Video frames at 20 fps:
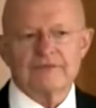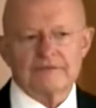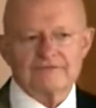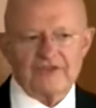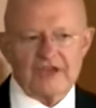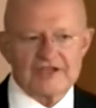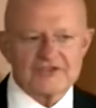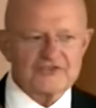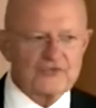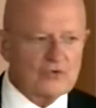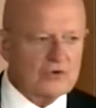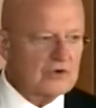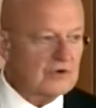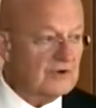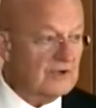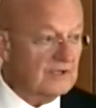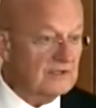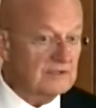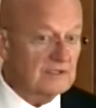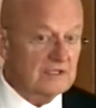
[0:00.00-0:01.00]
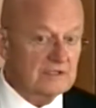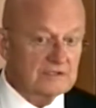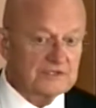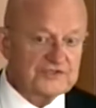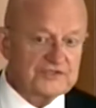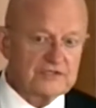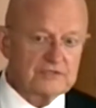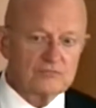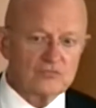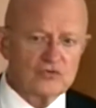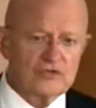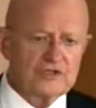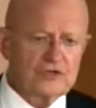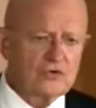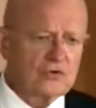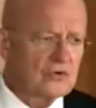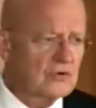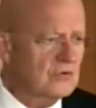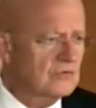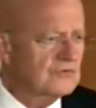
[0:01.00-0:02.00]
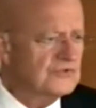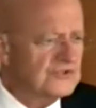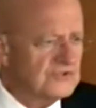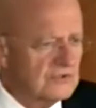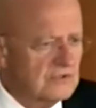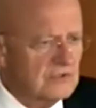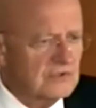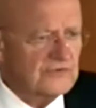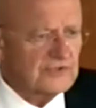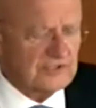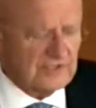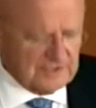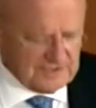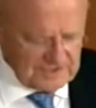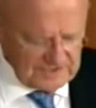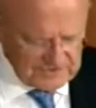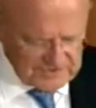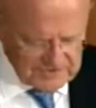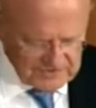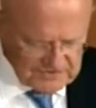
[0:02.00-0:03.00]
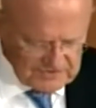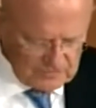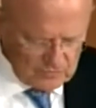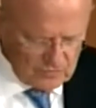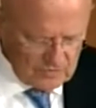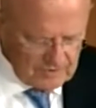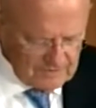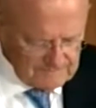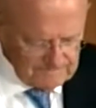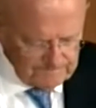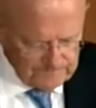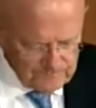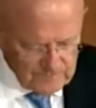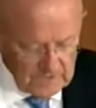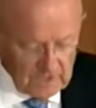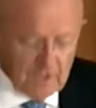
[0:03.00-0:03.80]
fast forward, I enlisted the Marine Corps Reserve in 1961.